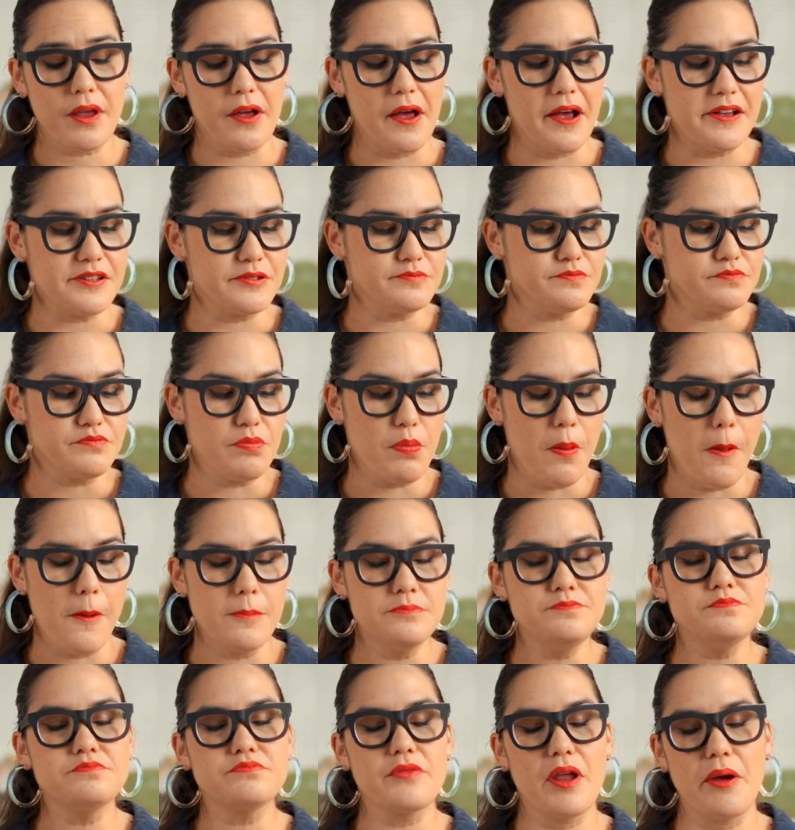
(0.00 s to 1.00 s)
Guys,
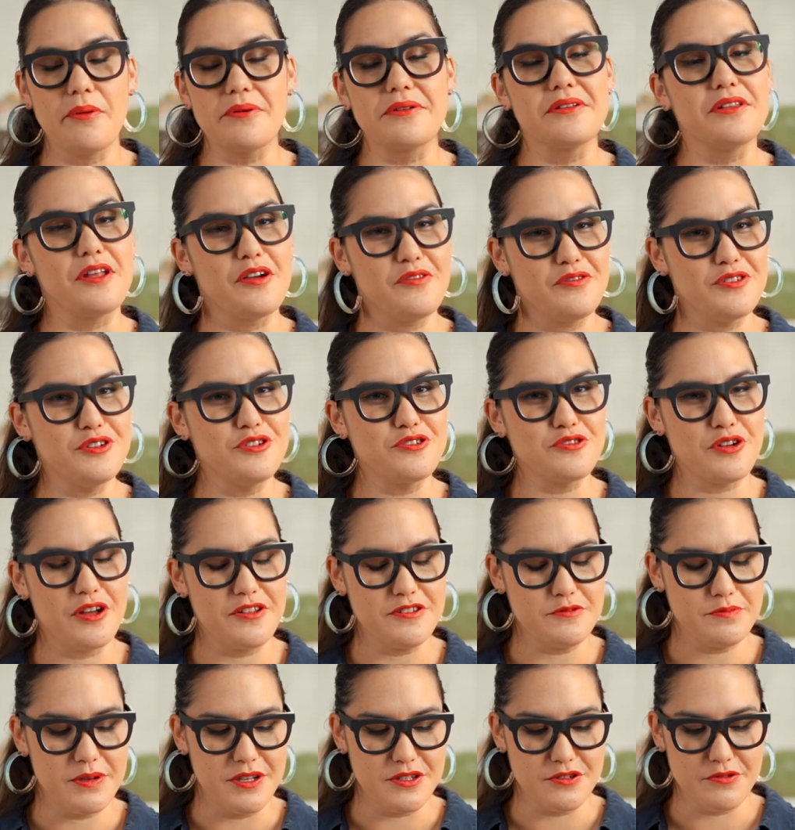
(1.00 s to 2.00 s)
I would love you to try
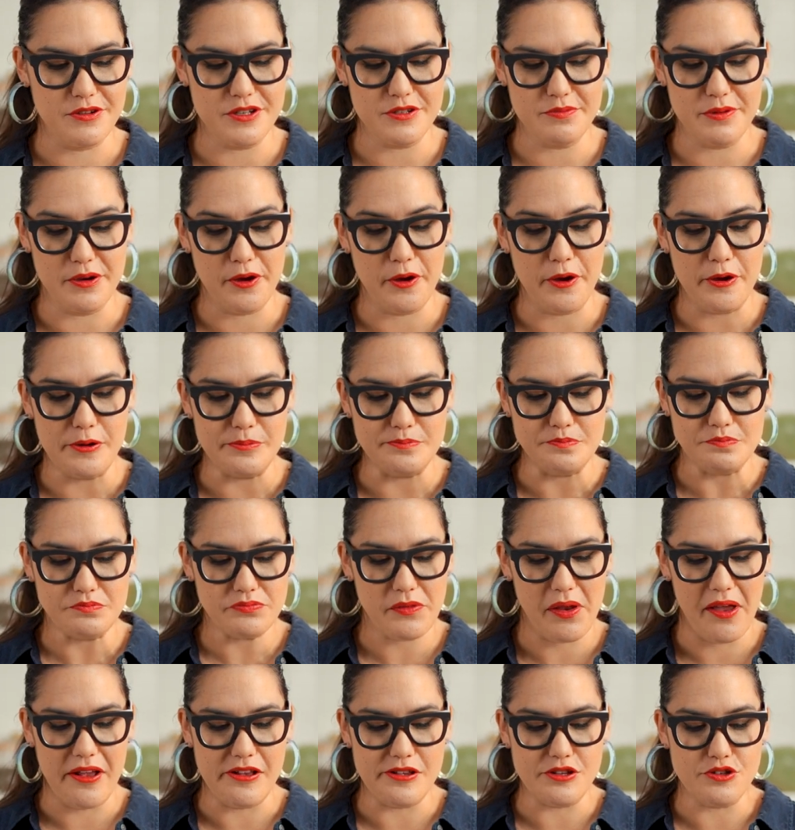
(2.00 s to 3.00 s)
this pizza recipe at home.
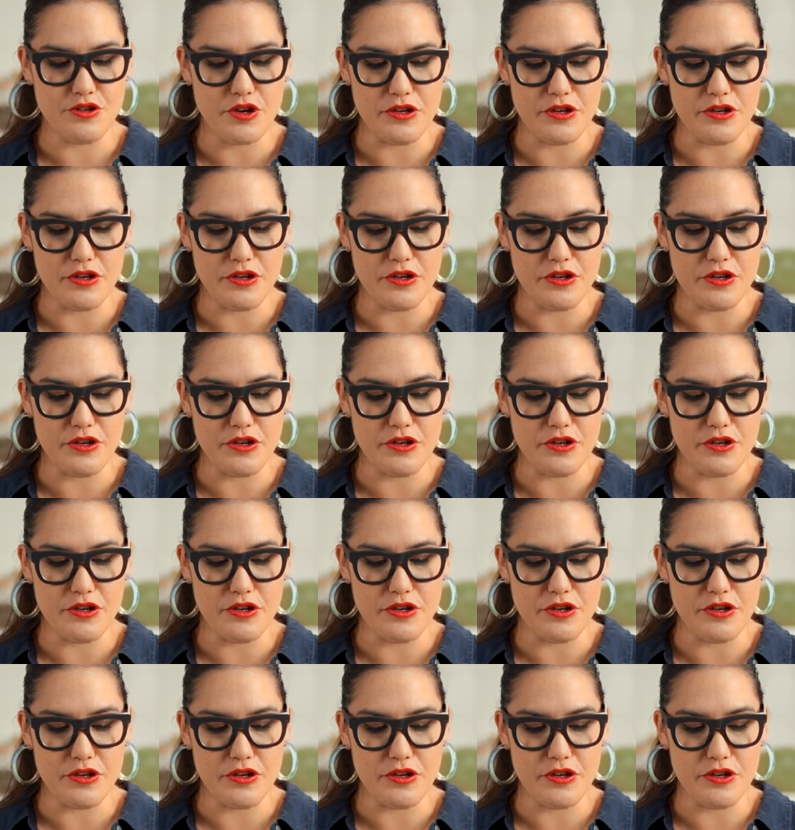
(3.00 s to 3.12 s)
It's